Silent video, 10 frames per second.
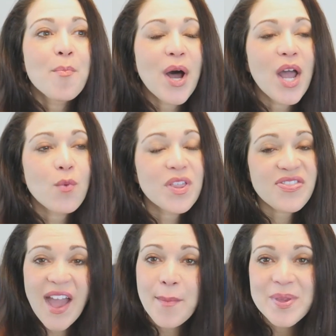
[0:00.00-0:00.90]
But with
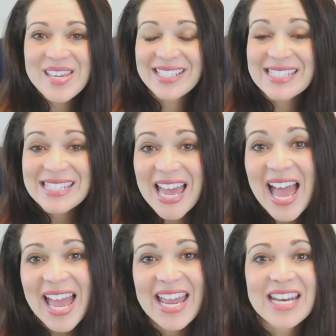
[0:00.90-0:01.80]
that being
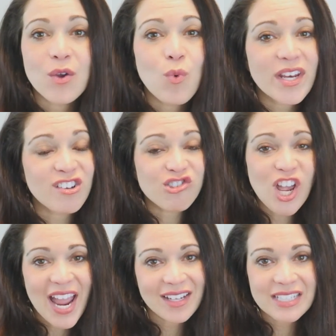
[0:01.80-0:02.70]
said, when your
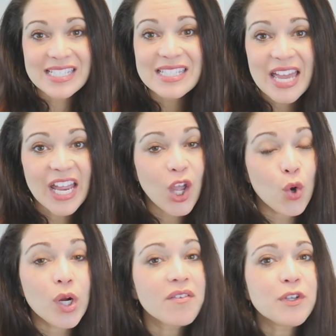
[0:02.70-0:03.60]
child is sick,
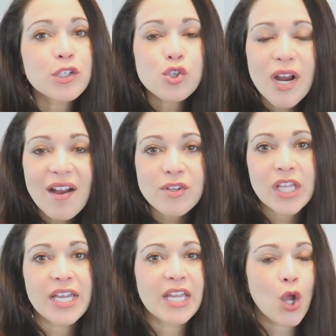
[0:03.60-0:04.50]
or if you're
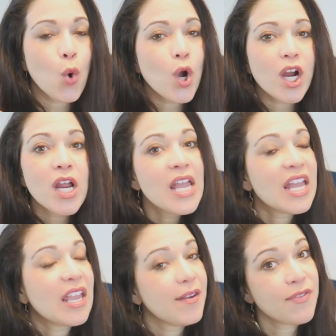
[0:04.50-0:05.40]
traveling, or
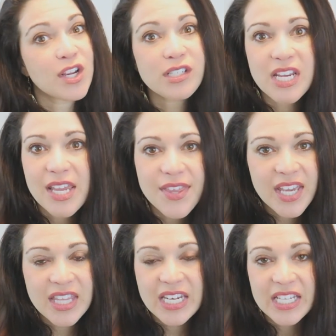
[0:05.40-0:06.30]
if they're teething
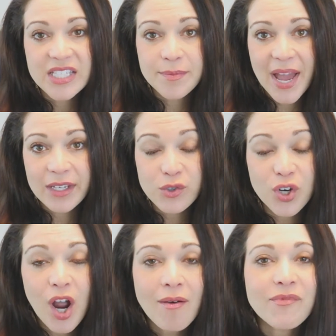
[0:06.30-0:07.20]
and they need some
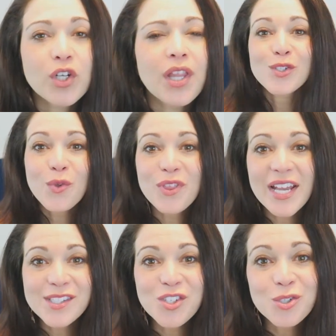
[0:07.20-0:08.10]
extra comfort, so
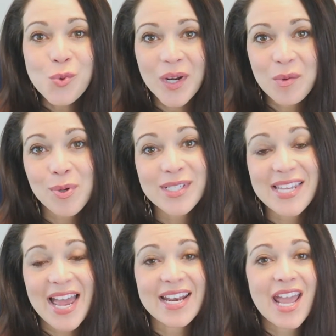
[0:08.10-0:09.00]
that's your 20%,
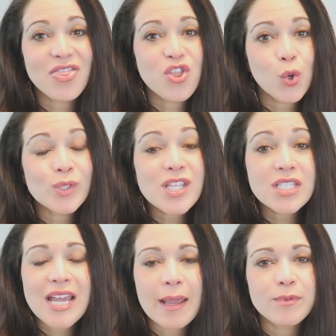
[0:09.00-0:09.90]
and those are
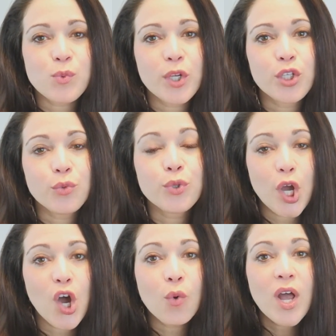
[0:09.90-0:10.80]
the times where you
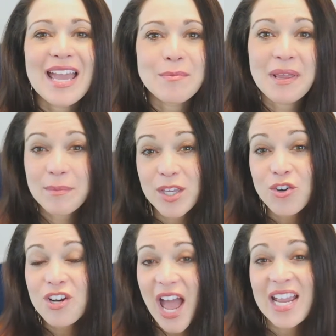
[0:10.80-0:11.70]
know, and maybe
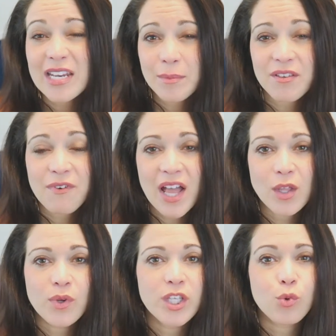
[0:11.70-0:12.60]
you're not gonna be
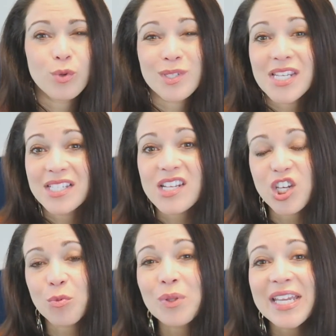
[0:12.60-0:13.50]
following your routines and
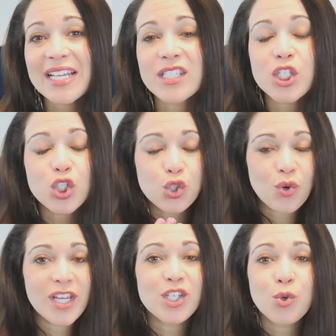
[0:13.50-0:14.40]
your plans
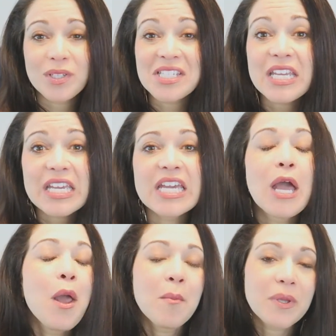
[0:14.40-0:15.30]
straight to a T
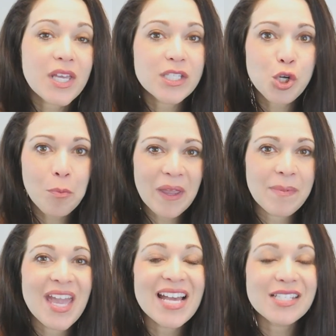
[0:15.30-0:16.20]
because your
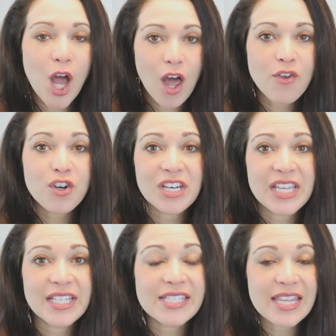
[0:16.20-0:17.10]
baby has other
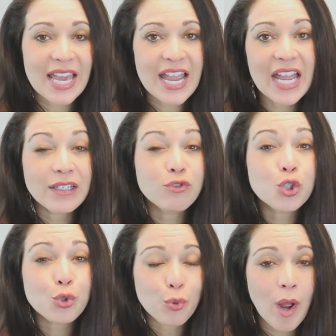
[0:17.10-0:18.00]
needs that kind of
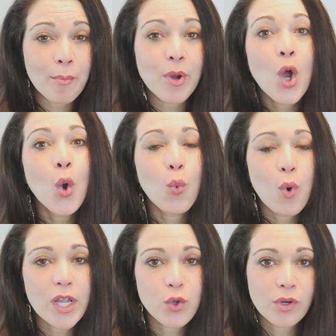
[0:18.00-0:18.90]
trump
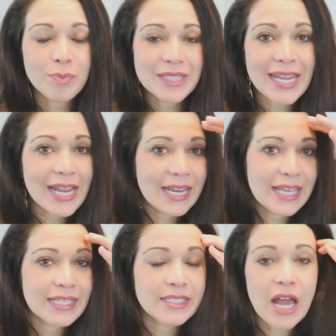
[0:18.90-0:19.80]
what your plan
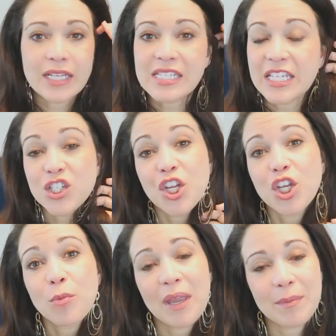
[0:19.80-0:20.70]
is on teaching
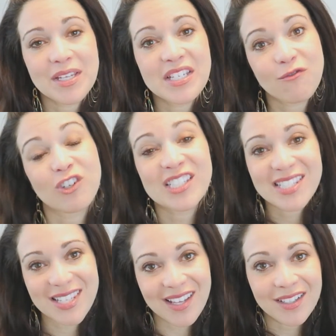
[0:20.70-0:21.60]
your baby different
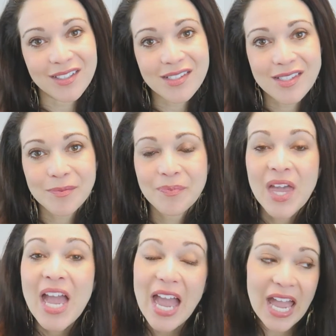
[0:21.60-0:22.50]
skills.
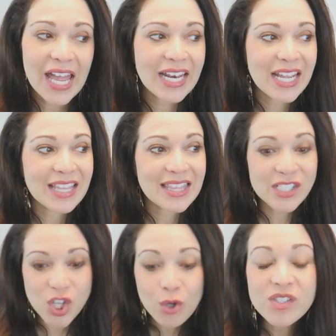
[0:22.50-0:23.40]
And
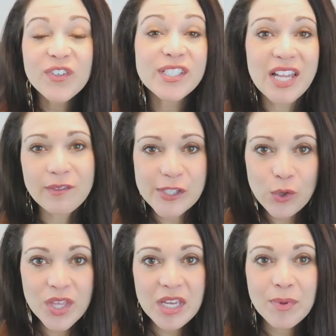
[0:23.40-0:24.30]
this goes for
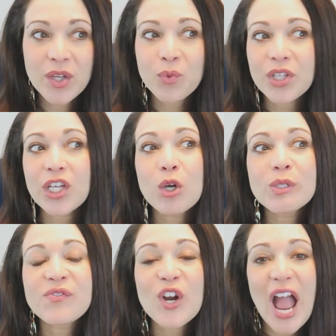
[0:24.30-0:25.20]
self-soothing, but it really
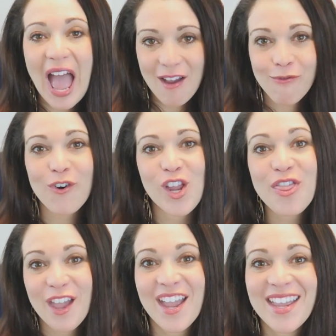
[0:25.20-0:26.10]
goes for
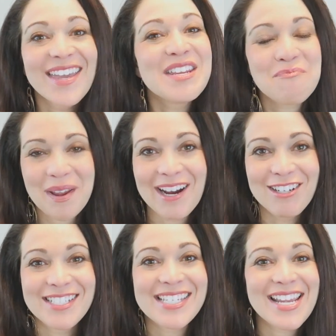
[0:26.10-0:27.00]
everything in
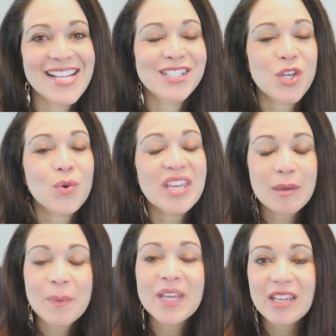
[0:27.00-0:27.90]
parenting. So
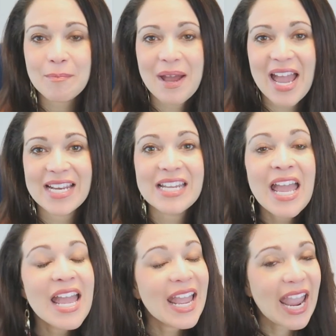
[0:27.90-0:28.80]
keep it in mind,
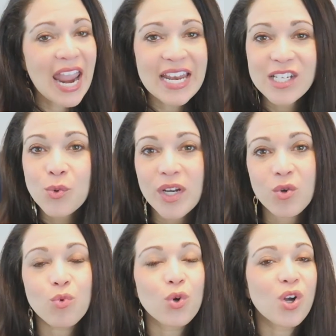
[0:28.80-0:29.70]

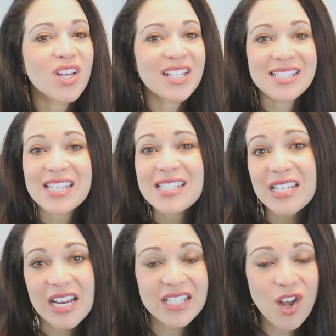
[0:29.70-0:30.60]
80-20 rule,
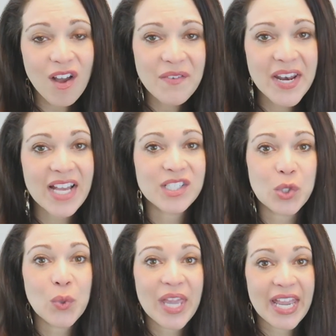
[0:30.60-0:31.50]
consistent as often as
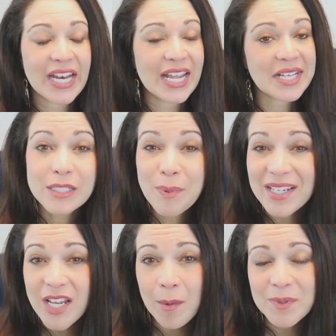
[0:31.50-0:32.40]
you can.
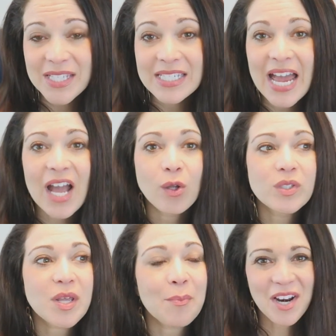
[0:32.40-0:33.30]
Expect ups and
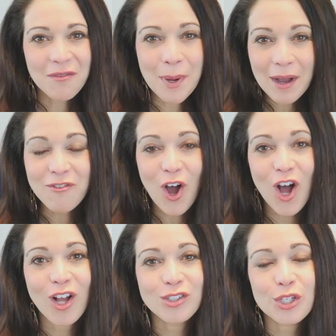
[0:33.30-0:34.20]
downs, but above
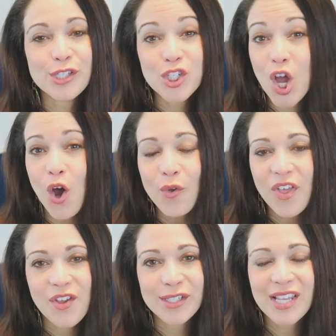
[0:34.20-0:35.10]
all, just know
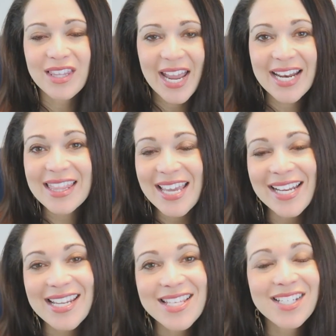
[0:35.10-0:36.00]
that there's a light at the
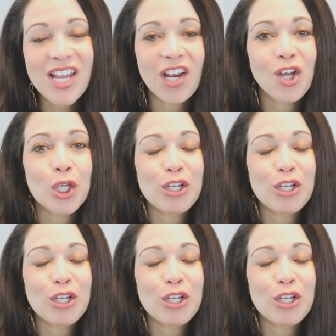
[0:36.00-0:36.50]
end of the tunnel.